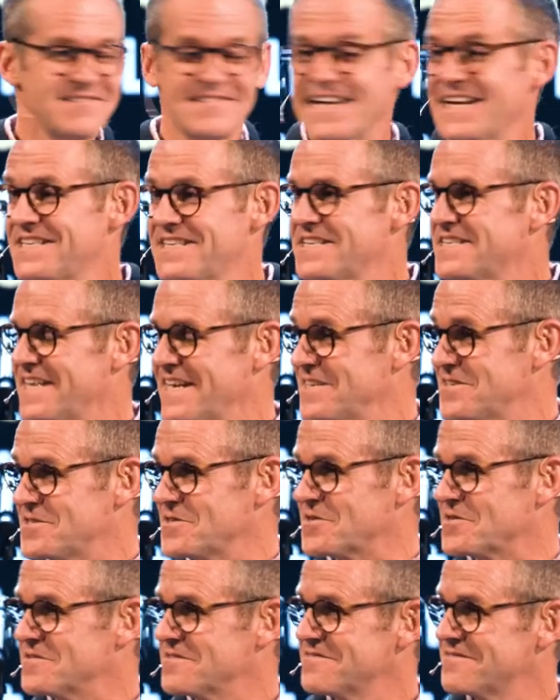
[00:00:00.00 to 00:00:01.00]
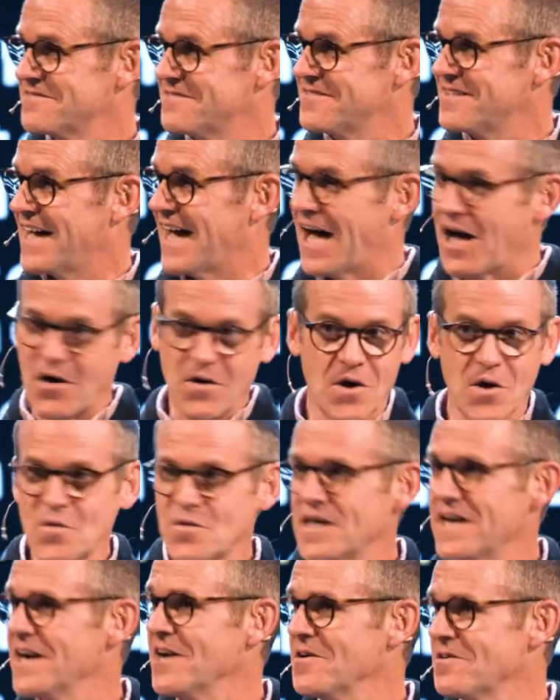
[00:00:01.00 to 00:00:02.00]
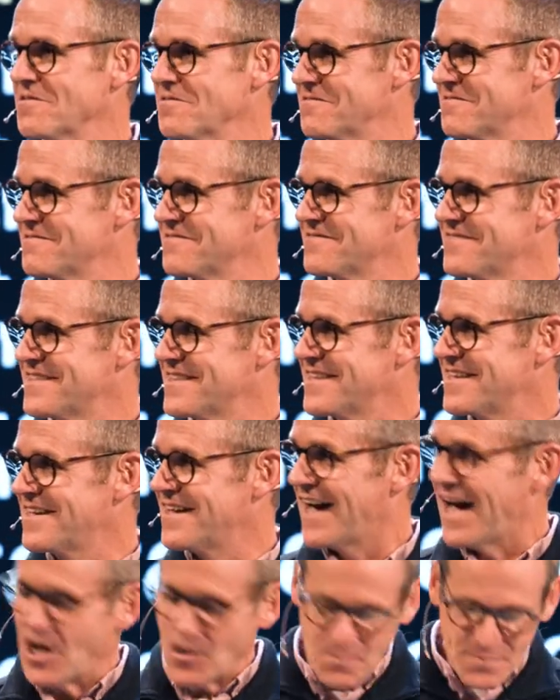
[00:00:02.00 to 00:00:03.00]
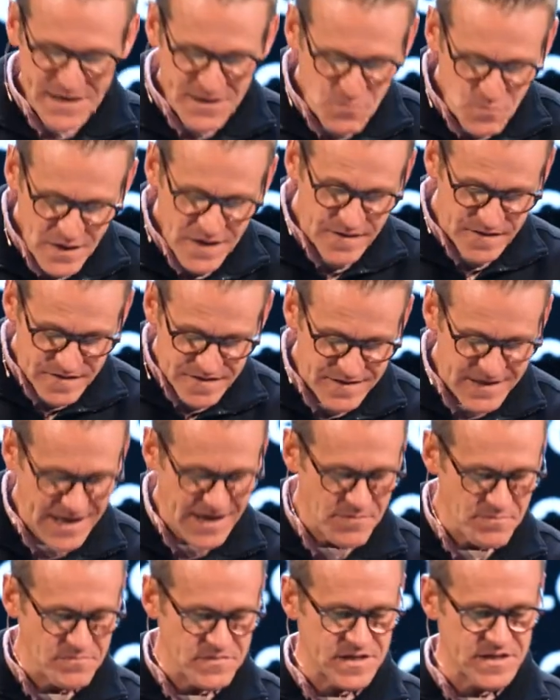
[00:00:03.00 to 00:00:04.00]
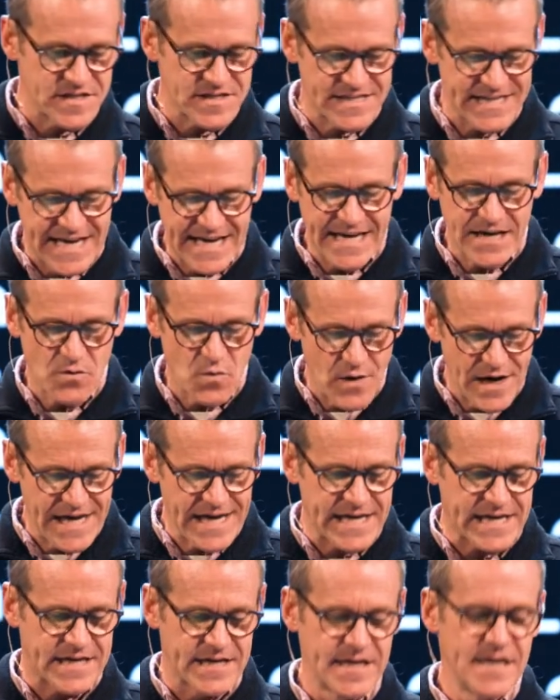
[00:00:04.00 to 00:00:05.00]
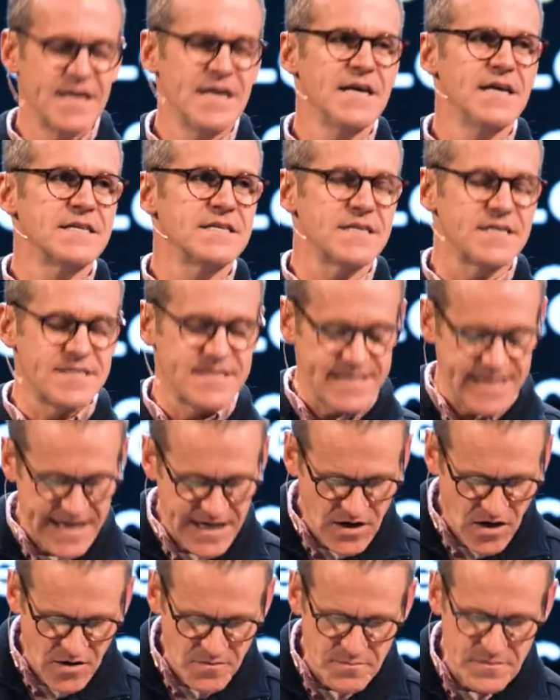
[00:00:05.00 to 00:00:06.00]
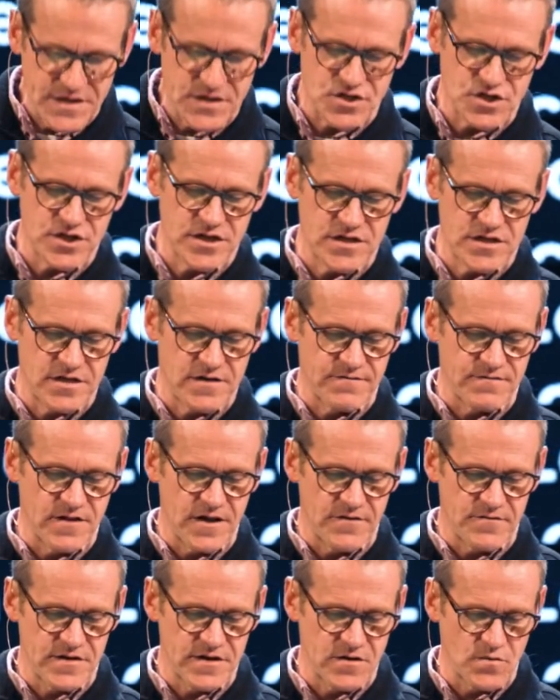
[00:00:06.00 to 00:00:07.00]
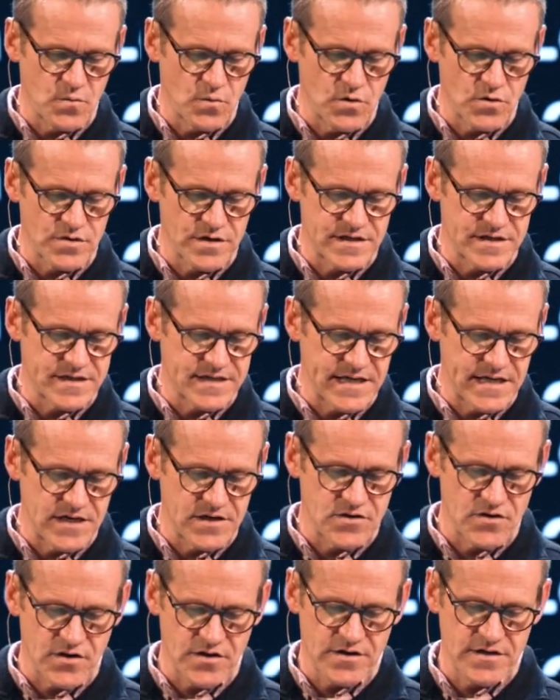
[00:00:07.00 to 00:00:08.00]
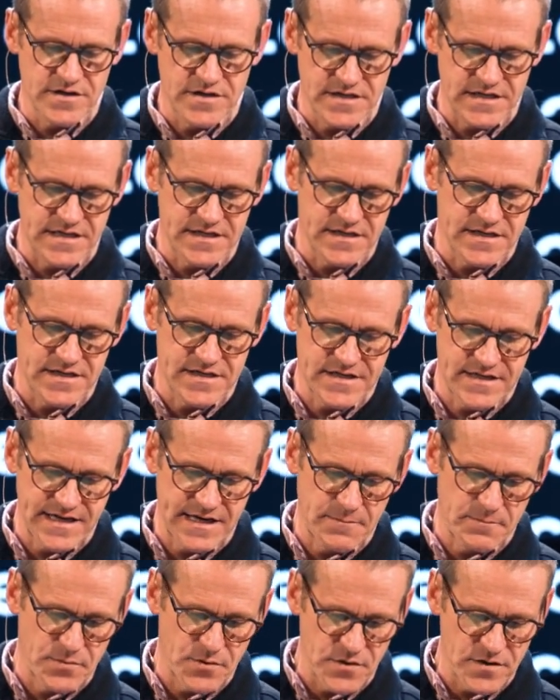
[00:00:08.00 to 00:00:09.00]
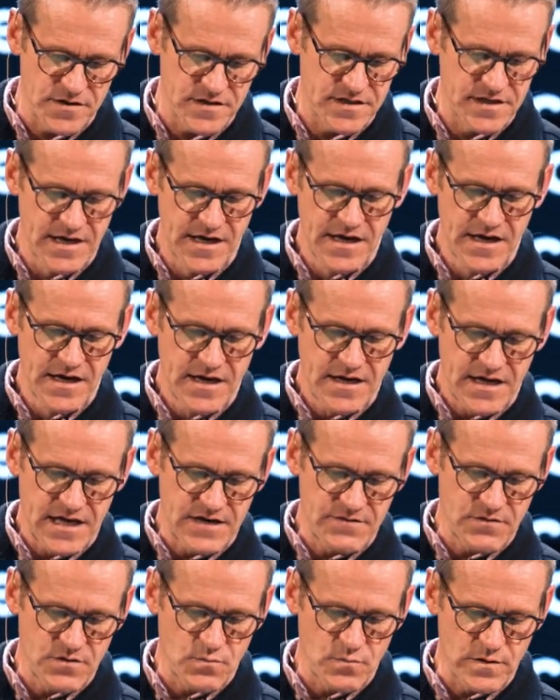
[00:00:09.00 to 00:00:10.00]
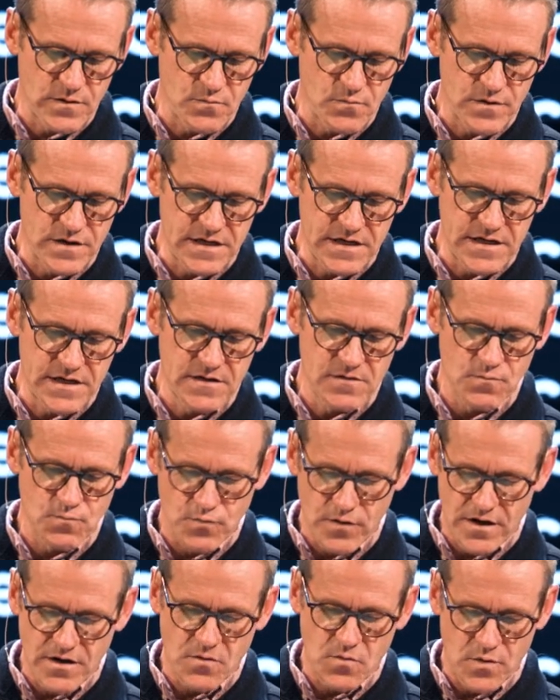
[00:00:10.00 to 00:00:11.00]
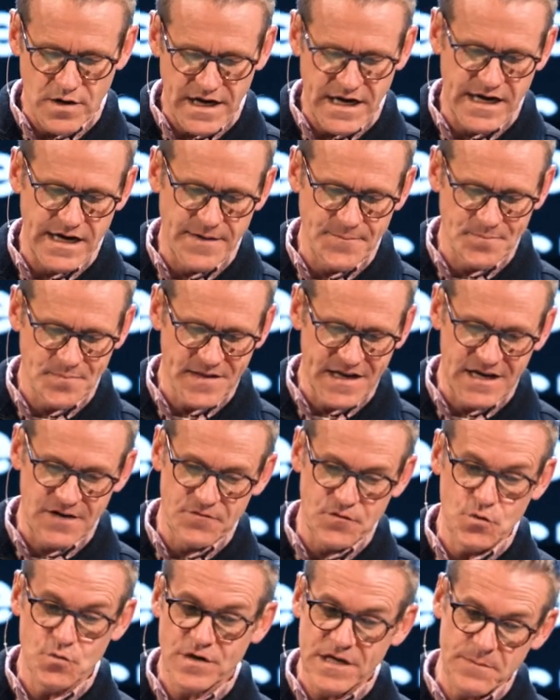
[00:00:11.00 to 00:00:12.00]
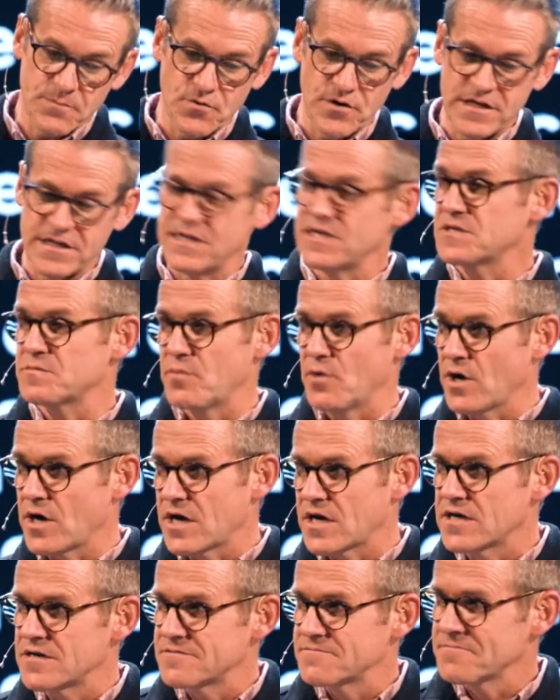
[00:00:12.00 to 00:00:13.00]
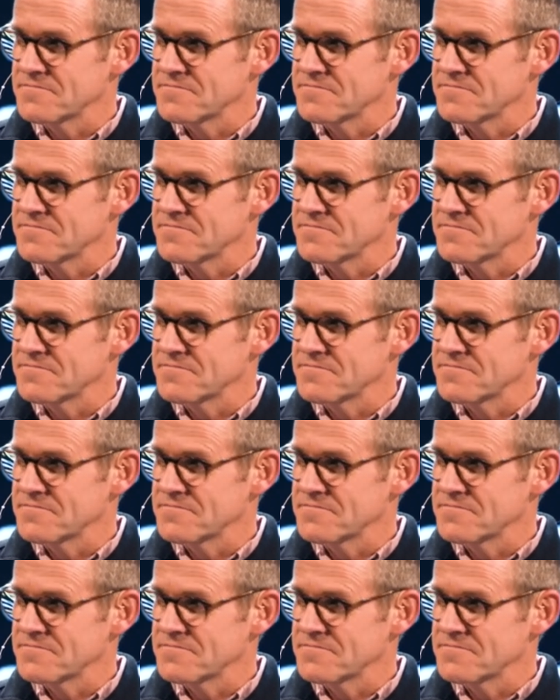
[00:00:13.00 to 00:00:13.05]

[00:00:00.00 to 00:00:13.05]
That's his answer. I'll go there. I'll be with them to stay awake, to stay on mission of loving the world in sin and darkness, and to stay put even when we run away. And if you keep reading this book,